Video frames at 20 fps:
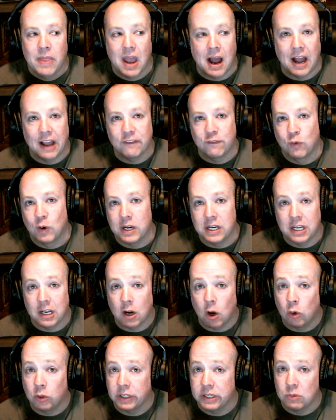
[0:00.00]
I've ridden it
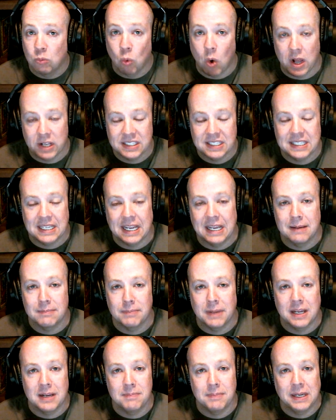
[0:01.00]
only once. It
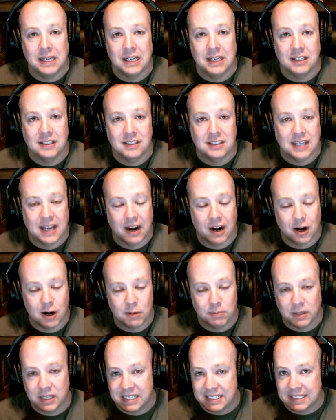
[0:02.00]
made me
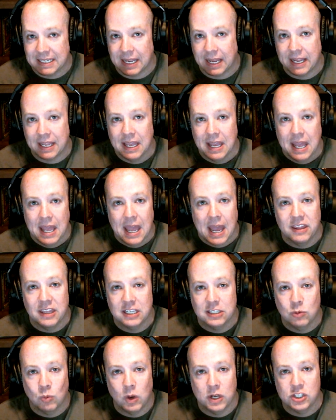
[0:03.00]
terribly sick.
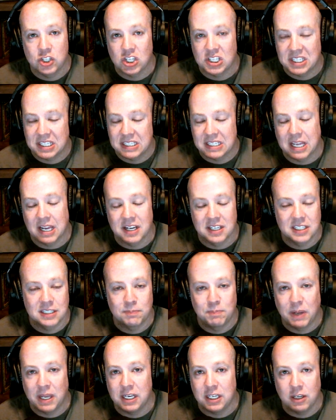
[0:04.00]
This one just is going to
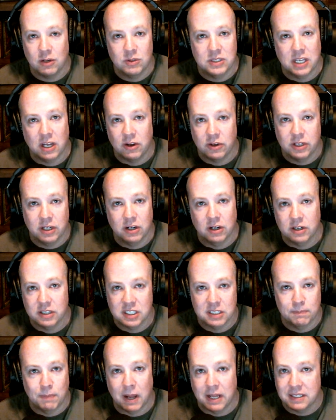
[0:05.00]
spin you till you're
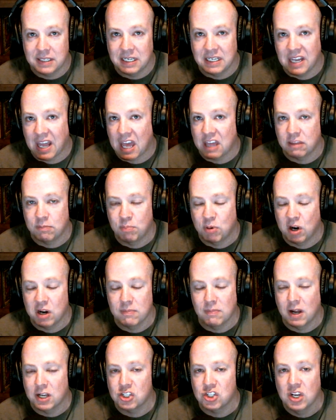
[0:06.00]
spun to death, pretty
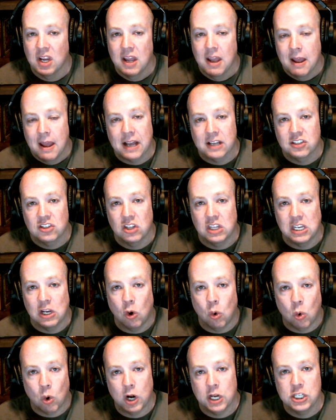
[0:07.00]
much. So the
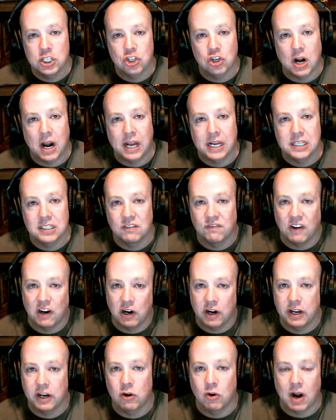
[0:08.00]
orange track is
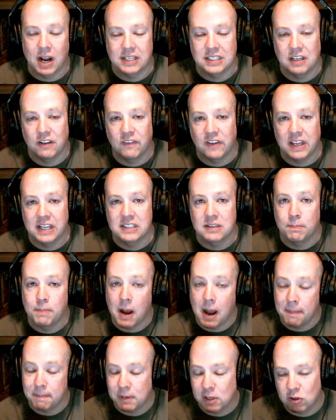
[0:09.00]
very aggressive. It's a
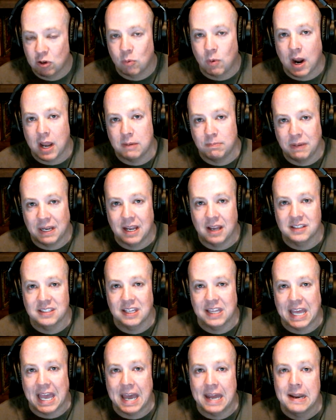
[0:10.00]
popular ride because
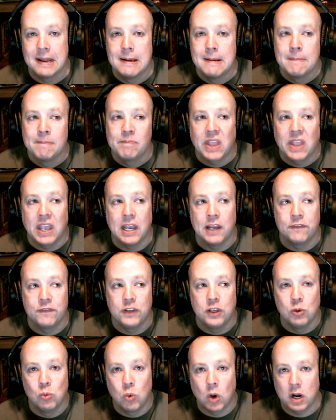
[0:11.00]
of that. If
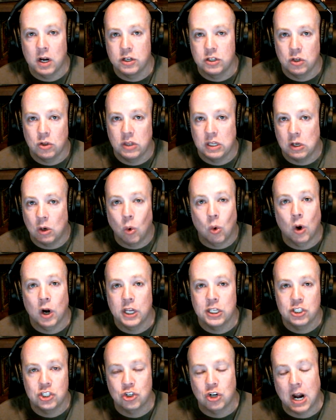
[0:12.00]
you want to do the
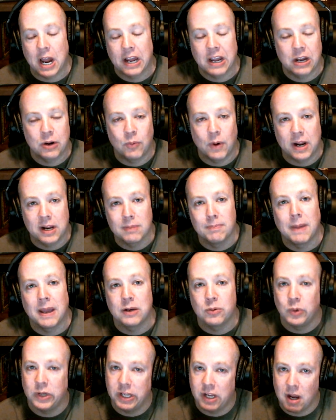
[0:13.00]
orange track, I'd
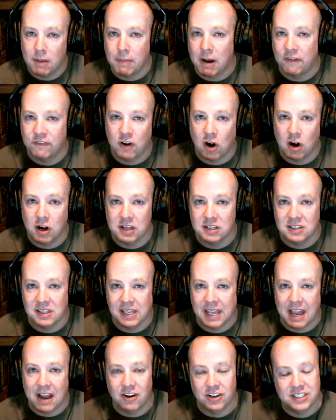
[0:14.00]
recommend when you come off Guardians of the
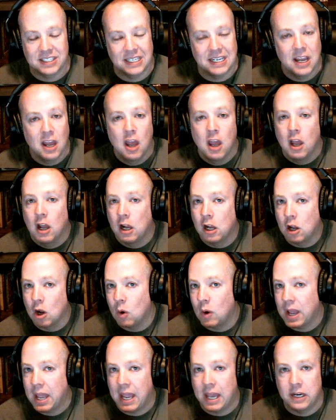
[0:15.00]
Galaxy,
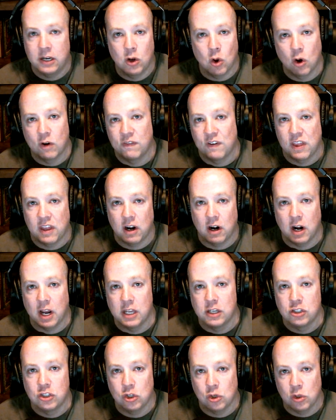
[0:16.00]
go ahead, go over there
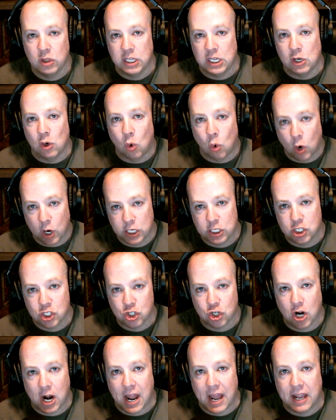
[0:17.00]
and do the orange
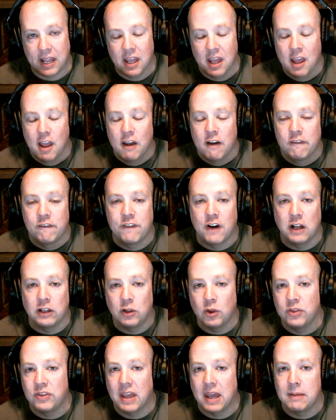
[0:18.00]
track,
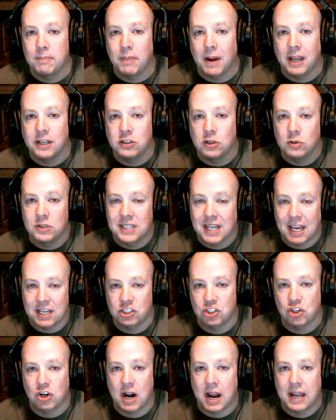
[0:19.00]
followed then by do
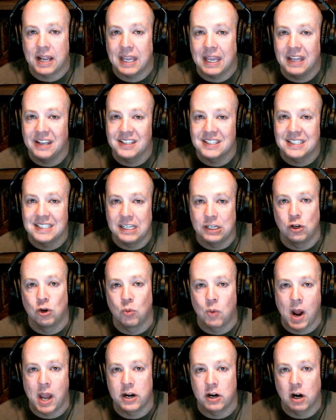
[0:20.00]
test track in single
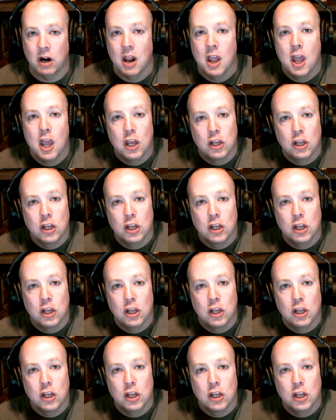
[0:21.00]
rider.